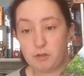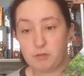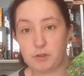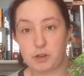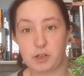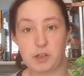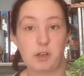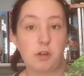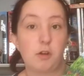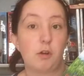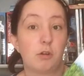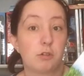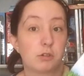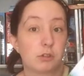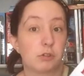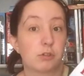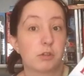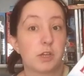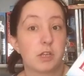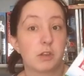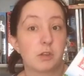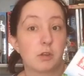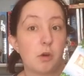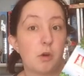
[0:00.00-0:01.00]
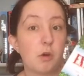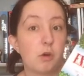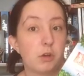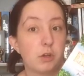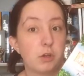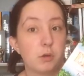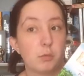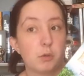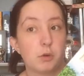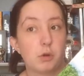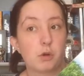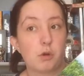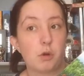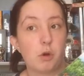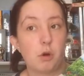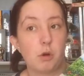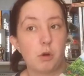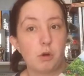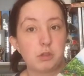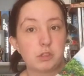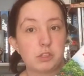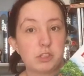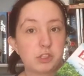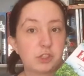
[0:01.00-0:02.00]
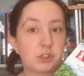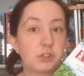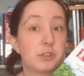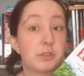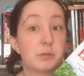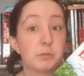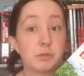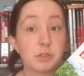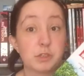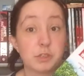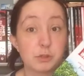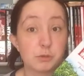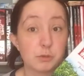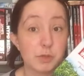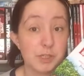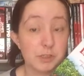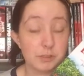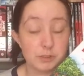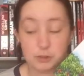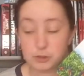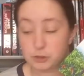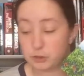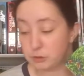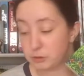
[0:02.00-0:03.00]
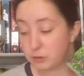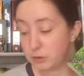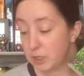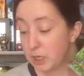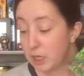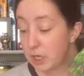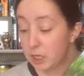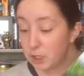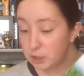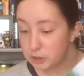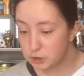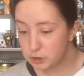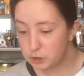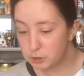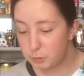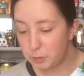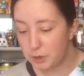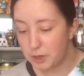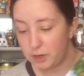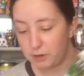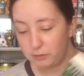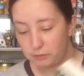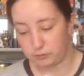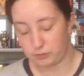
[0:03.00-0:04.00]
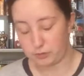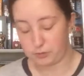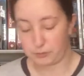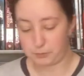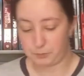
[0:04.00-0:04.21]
I can also get the audiobook on script as well, so super helpful.